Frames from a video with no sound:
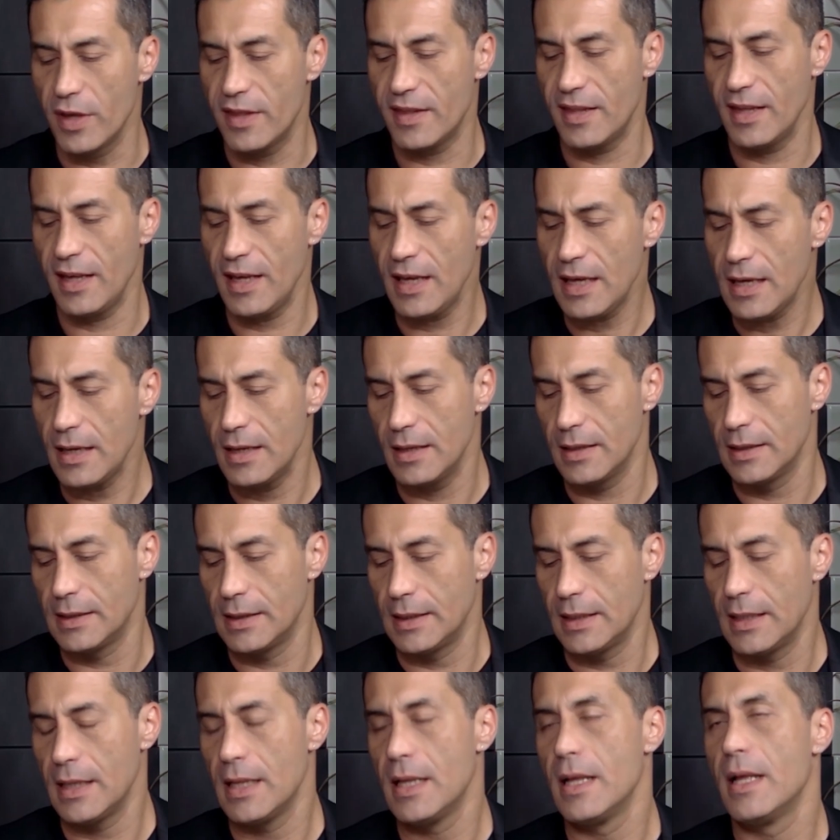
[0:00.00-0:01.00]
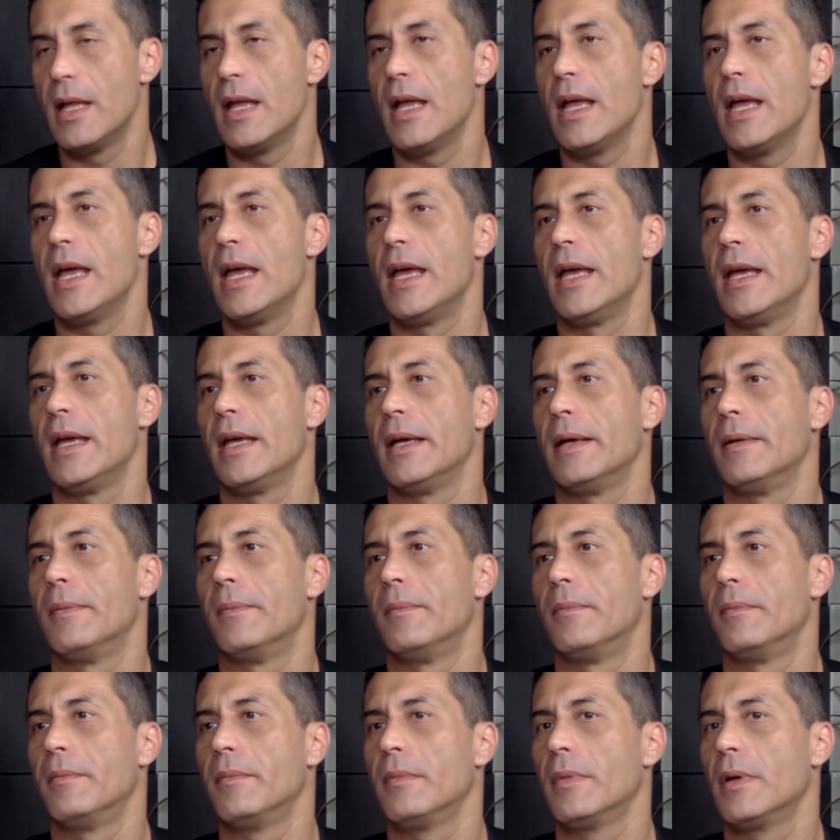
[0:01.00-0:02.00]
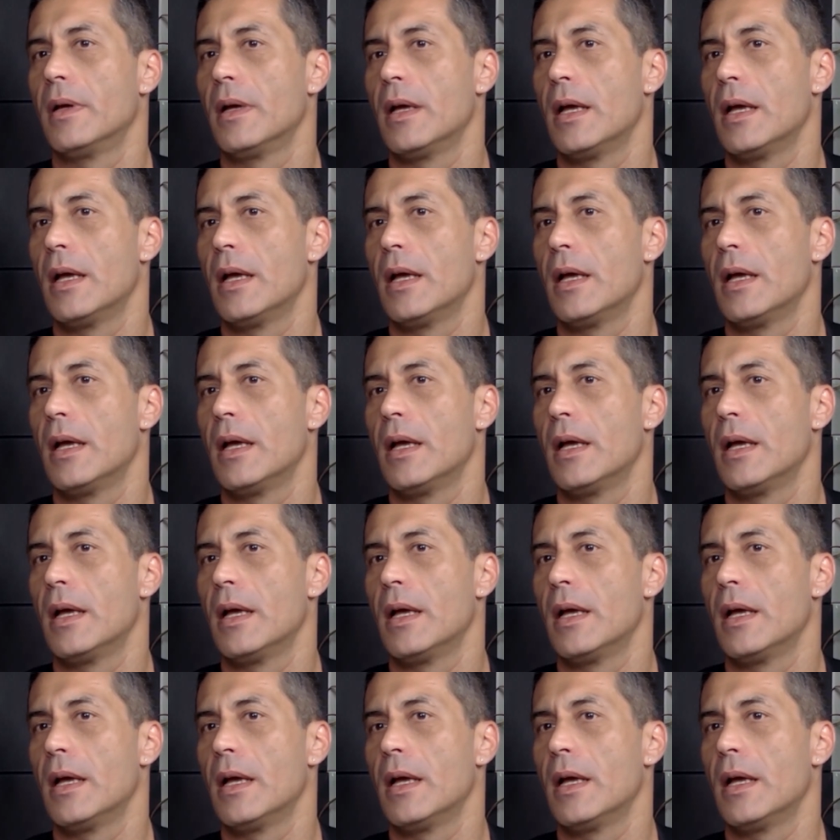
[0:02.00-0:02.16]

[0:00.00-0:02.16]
see, and